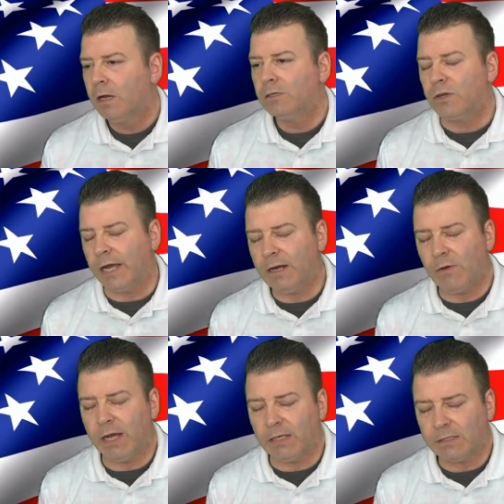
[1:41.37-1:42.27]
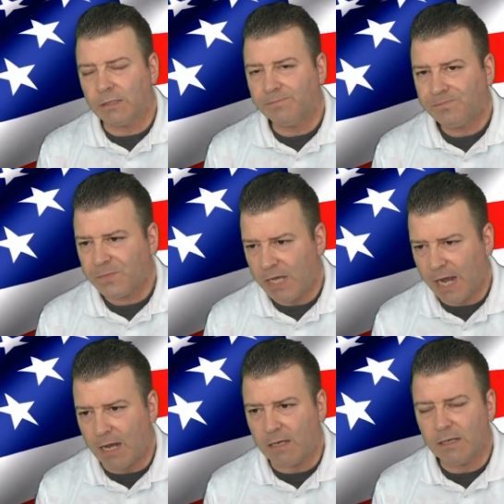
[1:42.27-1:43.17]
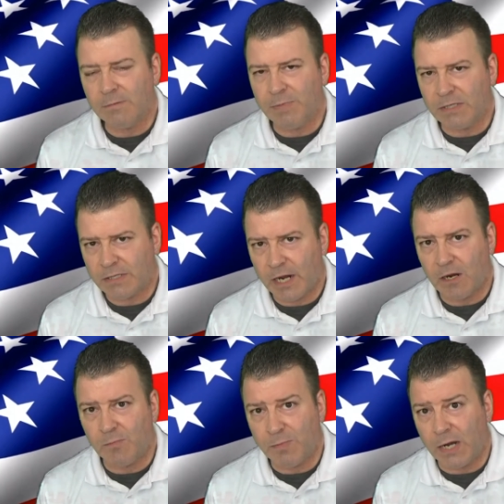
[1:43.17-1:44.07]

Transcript: So anyways, yeah, be scared,